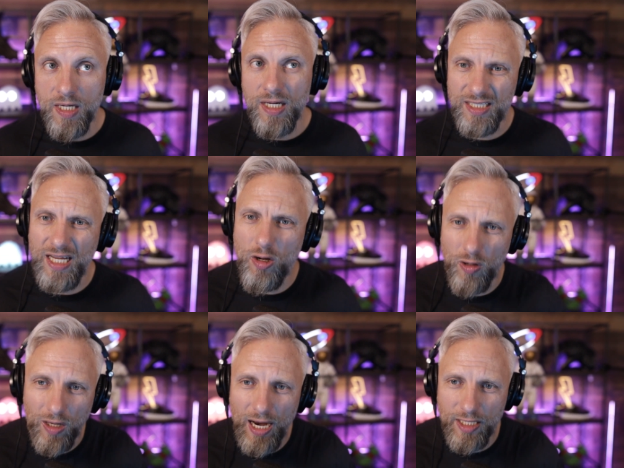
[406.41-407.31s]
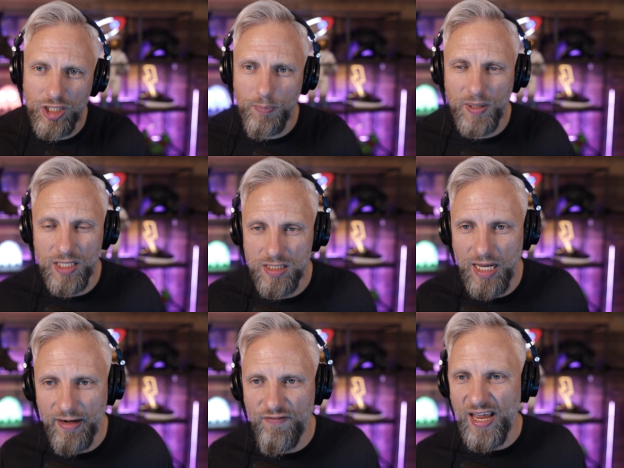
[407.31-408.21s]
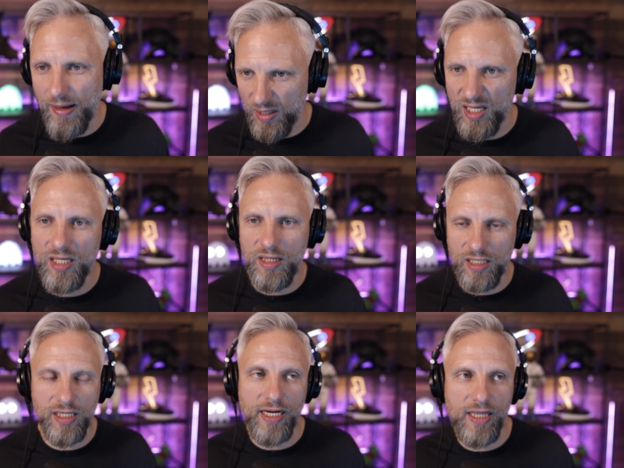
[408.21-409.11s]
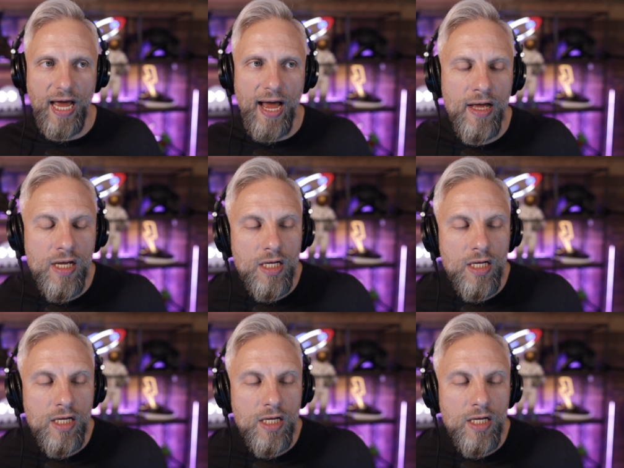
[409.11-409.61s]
Because I know a lot of GP is like family and things like that.